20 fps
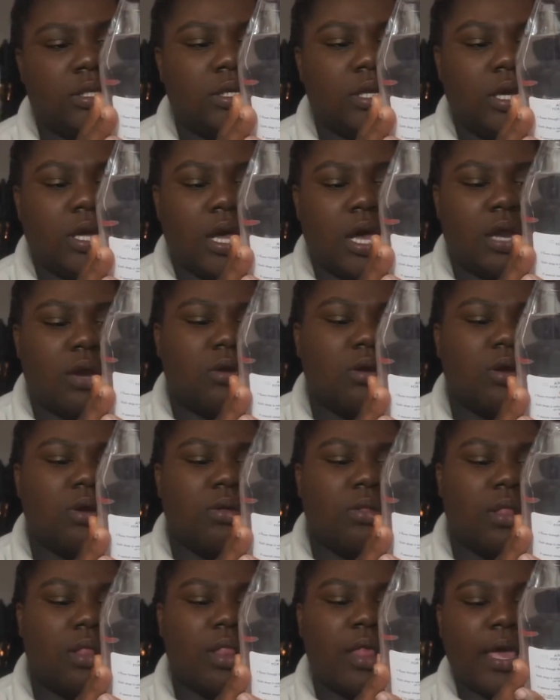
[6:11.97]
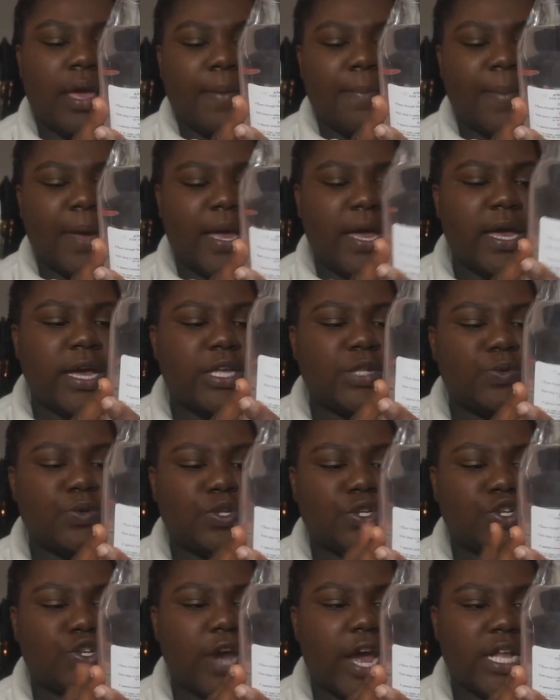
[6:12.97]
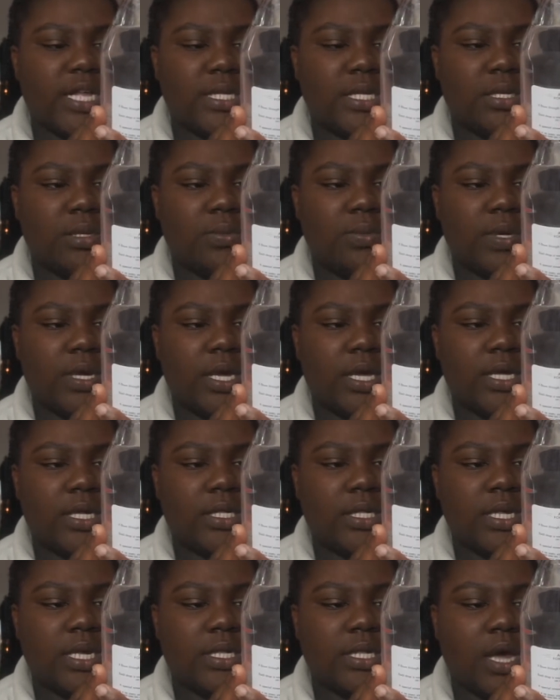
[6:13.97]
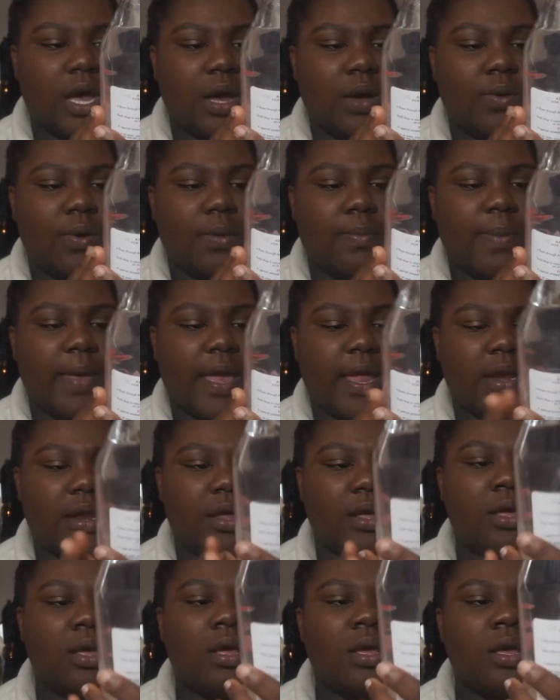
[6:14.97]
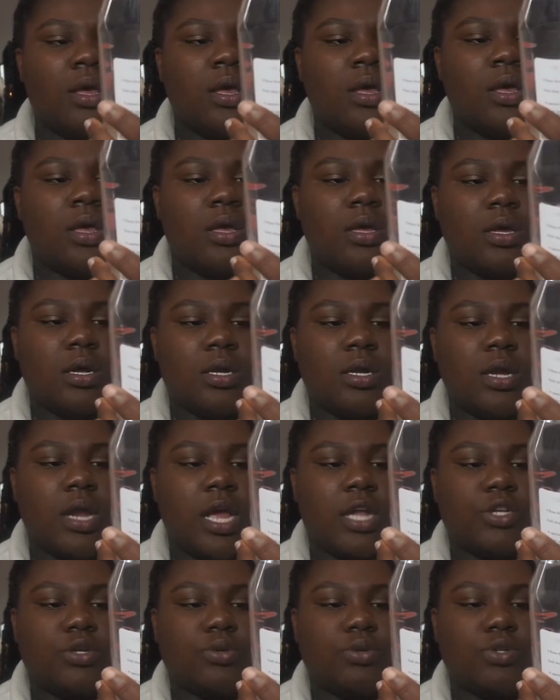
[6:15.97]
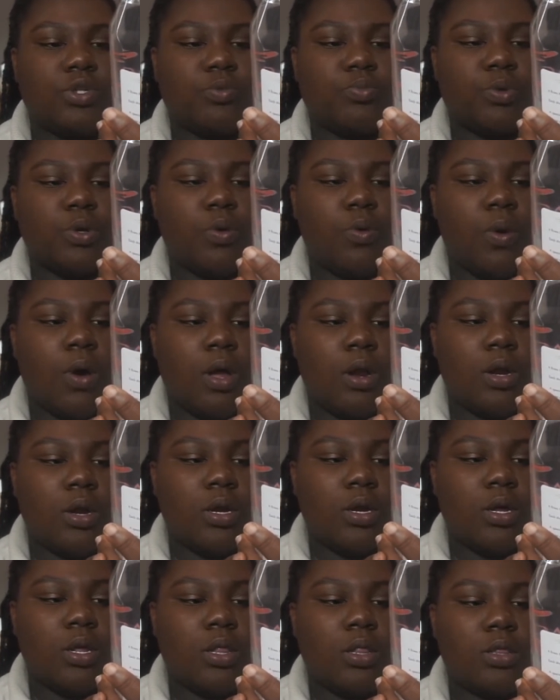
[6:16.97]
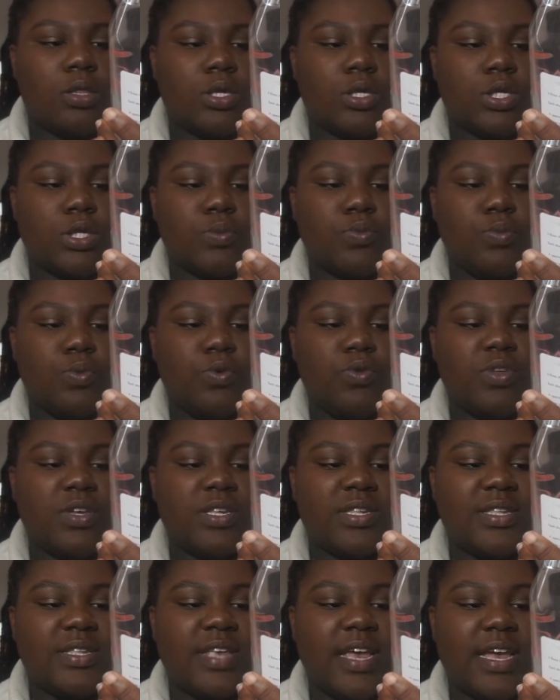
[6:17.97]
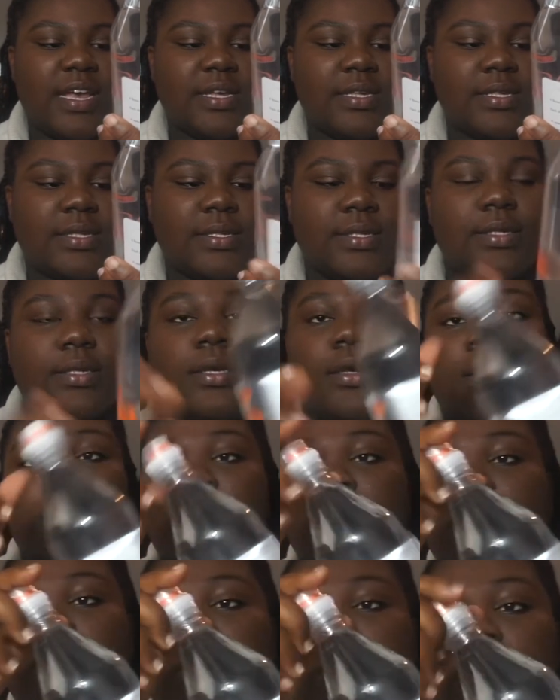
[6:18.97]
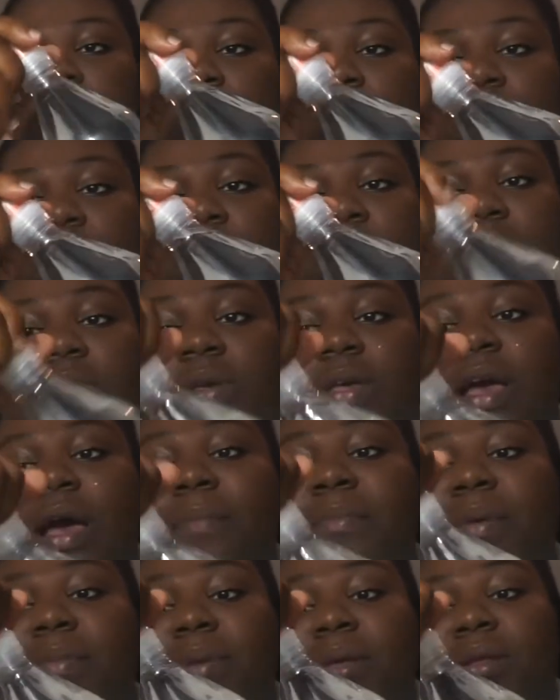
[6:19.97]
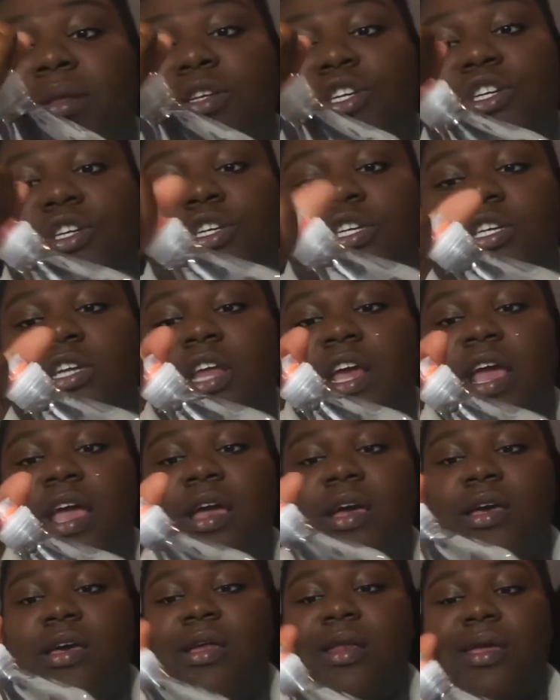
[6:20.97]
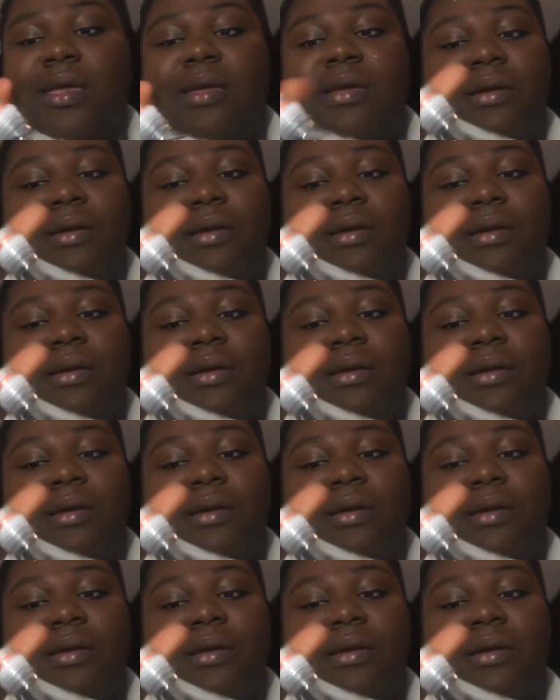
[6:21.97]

I don't know, like my eyes was attracted to it. It says Aqua Panna, a natural spring water, the smoothest taste. I'm gonna be the judge of that, honey.